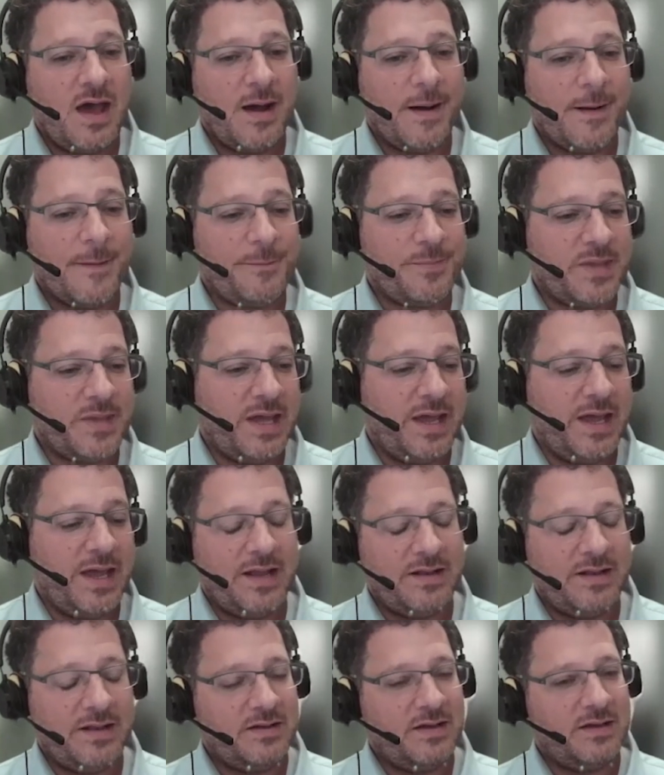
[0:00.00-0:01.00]

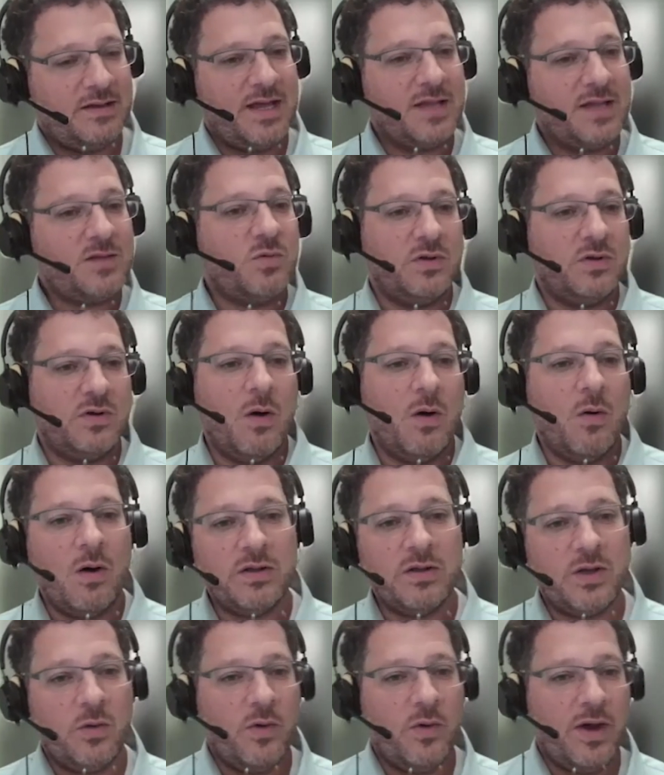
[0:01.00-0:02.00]
and that will go
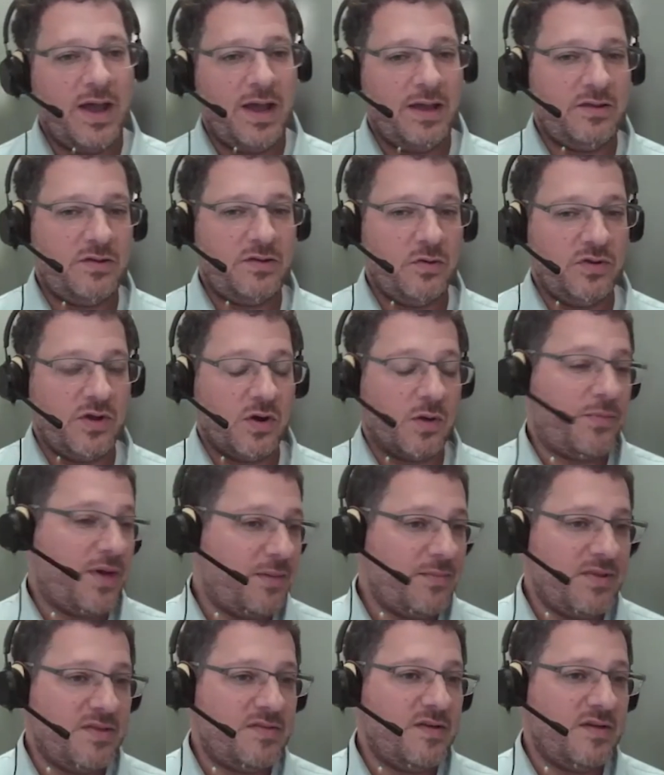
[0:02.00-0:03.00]
all the way to their
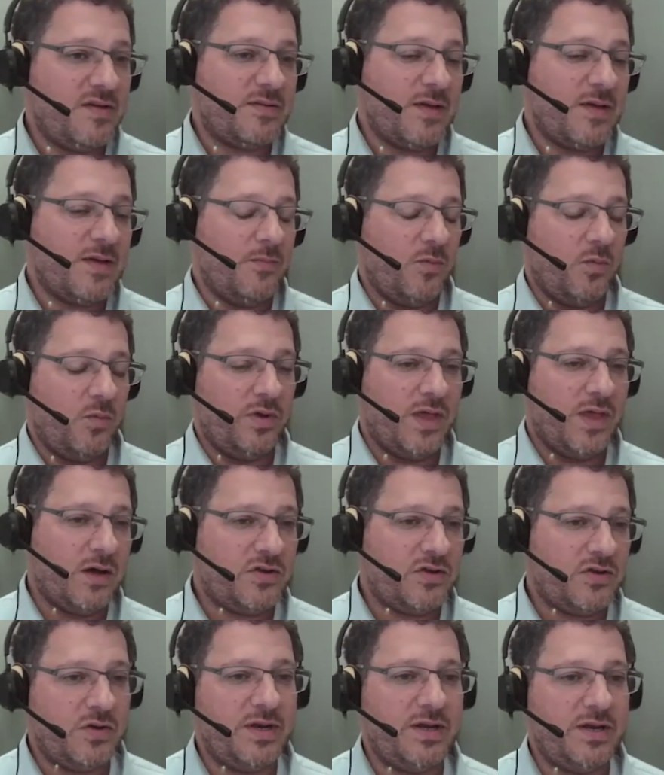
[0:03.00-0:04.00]
payment system
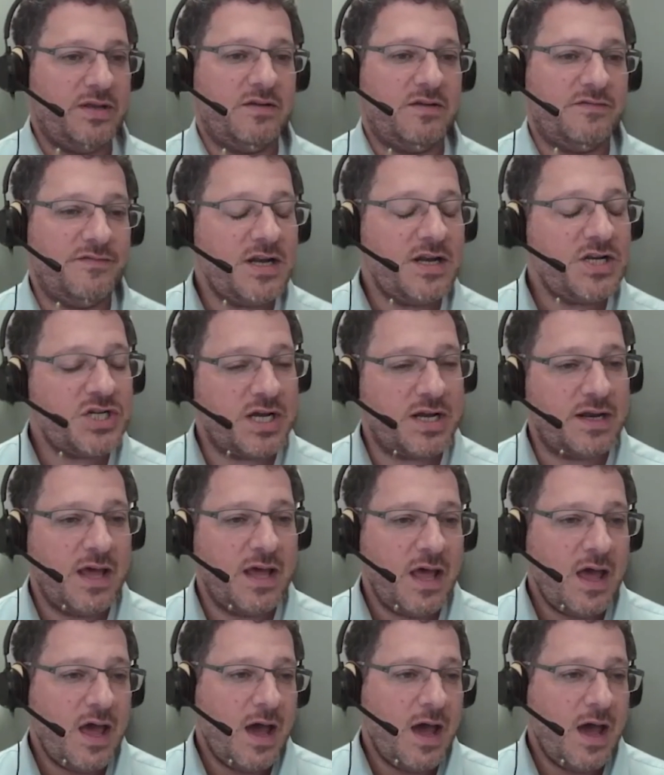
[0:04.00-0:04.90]
without human intervention.